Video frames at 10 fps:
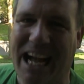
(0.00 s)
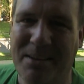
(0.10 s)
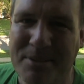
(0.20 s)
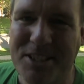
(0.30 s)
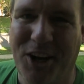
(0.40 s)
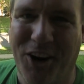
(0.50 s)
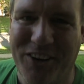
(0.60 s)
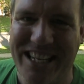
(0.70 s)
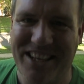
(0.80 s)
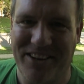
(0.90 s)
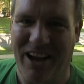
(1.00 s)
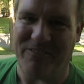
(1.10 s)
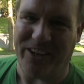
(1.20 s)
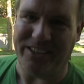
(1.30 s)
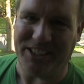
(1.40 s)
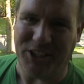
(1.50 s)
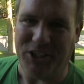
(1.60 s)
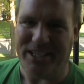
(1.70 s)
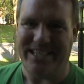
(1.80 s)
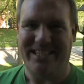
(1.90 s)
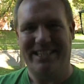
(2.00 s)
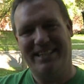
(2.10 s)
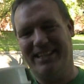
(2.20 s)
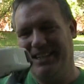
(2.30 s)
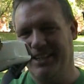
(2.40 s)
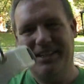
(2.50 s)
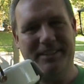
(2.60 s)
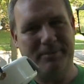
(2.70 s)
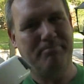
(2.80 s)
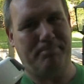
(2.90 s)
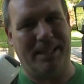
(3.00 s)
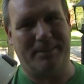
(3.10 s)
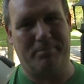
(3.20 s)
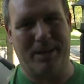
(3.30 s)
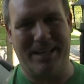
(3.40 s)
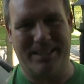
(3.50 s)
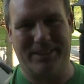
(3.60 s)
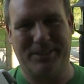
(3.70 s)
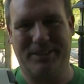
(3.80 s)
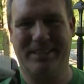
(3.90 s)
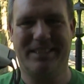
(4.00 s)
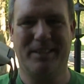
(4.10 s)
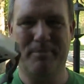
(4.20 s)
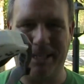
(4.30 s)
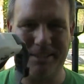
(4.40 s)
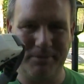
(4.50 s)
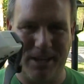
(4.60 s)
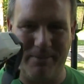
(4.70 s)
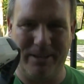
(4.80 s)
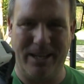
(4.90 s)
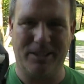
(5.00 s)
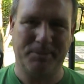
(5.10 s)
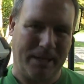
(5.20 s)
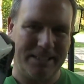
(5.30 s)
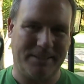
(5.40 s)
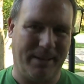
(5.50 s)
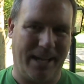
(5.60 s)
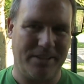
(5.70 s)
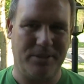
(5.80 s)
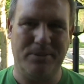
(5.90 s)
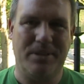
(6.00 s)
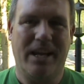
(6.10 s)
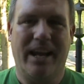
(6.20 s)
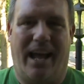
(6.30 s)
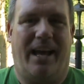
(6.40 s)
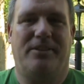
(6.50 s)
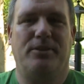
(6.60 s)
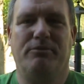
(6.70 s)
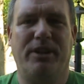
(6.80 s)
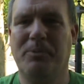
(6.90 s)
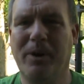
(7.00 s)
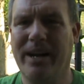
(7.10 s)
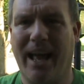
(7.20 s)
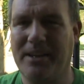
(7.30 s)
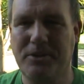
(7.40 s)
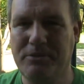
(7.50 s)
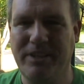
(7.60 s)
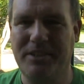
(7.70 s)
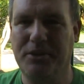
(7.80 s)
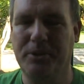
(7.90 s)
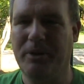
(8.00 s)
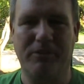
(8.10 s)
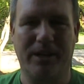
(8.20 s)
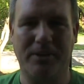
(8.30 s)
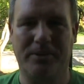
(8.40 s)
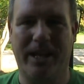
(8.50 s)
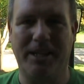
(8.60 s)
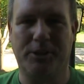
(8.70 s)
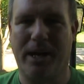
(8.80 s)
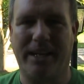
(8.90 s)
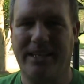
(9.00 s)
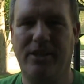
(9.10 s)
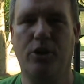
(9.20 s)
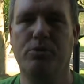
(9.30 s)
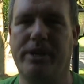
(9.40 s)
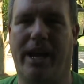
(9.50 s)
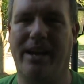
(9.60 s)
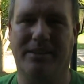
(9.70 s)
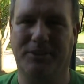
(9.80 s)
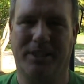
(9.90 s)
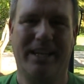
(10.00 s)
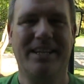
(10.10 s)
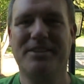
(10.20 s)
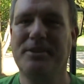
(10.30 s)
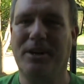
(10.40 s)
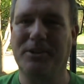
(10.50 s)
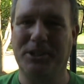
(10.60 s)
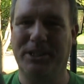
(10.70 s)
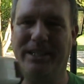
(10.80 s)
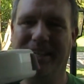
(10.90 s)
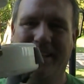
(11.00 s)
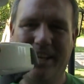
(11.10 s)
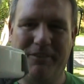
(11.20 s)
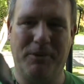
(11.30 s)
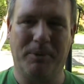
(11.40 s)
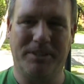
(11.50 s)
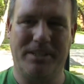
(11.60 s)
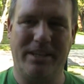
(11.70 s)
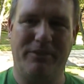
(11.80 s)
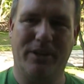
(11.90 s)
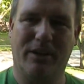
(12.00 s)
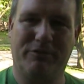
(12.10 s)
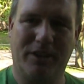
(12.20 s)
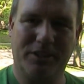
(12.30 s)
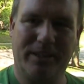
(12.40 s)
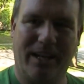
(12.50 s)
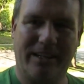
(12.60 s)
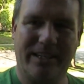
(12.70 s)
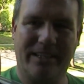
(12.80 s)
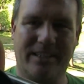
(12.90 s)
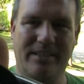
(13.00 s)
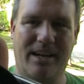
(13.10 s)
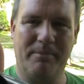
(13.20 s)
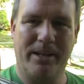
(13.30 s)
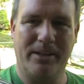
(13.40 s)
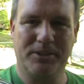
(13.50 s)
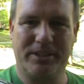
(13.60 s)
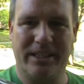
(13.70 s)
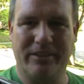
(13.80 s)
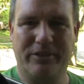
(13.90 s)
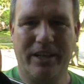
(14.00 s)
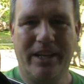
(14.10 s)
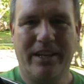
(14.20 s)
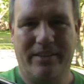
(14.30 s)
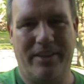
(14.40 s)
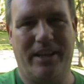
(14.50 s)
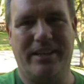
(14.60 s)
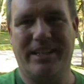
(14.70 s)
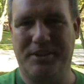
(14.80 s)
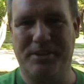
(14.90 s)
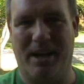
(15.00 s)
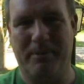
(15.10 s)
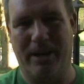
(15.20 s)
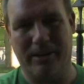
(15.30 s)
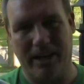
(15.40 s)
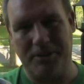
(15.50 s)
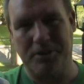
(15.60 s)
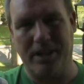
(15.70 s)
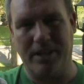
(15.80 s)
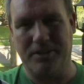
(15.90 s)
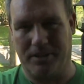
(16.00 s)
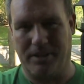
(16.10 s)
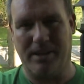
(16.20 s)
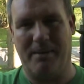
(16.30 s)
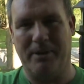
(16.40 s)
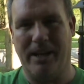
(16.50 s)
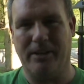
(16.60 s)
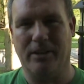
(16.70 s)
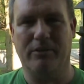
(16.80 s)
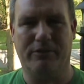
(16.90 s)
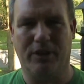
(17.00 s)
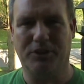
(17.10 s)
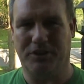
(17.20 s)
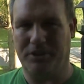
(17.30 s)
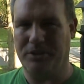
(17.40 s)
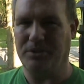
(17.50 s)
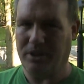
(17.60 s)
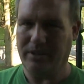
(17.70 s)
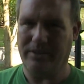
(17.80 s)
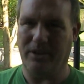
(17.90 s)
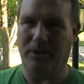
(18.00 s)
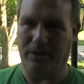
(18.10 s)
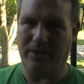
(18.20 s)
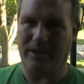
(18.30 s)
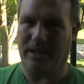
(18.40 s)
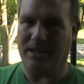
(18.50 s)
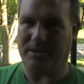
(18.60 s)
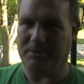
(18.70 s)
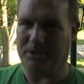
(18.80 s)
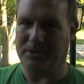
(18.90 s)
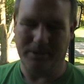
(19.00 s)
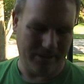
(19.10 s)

I'm sorry, they're not very good. Buy some Predators, buy some Dominators, buy some Attitudes. Attitude V one, Attitude V two. If you're not doing head tracking, who cares? They're all good. If you want the D V R functionality that the Dominators give, then get the Dominator H Ds or the Dominator version twos. They're, they're awesome too.